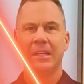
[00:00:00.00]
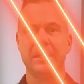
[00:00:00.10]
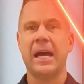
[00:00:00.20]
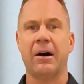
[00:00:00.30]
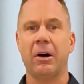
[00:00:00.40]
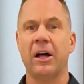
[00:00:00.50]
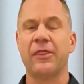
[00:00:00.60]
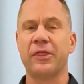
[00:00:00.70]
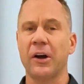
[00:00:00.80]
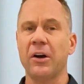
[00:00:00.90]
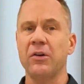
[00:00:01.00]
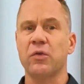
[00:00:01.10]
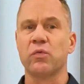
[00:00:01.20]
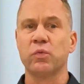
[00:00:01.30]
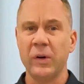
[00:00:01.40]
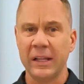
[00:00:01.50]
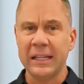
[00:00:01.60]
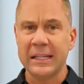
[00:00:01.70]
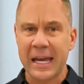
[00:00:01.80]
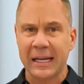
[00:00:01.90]
Now, a third
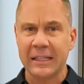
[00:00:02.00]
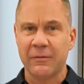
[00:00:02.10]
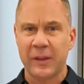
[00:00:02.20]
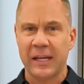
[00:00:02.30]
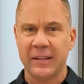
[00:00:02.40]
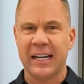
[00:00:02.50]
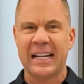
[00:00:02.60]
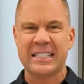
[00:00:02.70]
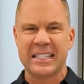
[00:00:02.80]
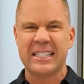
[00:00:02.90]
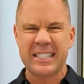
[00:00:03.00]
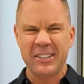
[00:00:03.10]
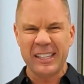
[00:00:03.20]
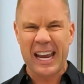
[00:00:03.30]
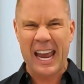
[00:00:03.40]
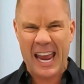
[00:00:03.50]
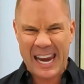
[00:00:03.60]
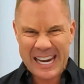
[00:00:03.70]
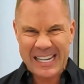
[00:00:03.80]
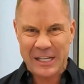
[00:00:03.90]
really negative thing that I sincerely
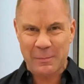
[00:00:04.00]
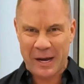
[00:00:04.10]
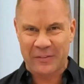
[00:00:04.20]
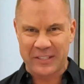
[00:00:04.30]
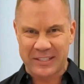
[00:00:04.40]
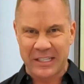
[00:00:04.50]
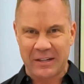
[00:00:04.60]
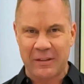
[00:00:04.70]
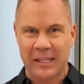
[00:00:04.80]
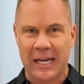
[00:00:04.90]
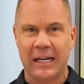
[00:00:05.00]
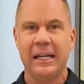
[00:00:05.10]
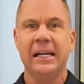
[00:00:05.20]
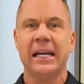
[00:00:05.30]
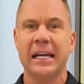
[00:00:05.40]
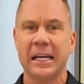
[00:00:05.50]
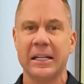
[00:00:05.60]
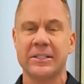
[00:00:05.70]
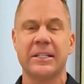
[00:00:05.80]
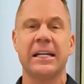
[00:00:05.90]
hate about the city of Atlanta
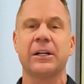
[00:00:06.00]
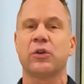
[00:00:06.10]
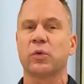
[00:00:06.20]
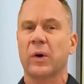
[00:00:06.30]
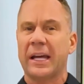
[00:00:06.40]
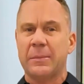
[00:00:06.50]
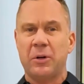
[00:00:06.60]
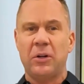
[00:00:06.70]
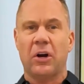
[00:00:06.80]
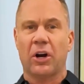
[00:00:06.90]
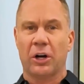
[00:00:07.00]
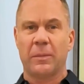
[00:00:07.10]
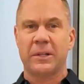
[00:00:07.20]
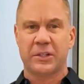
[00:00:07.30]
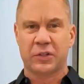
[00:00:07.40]
is the incredible urban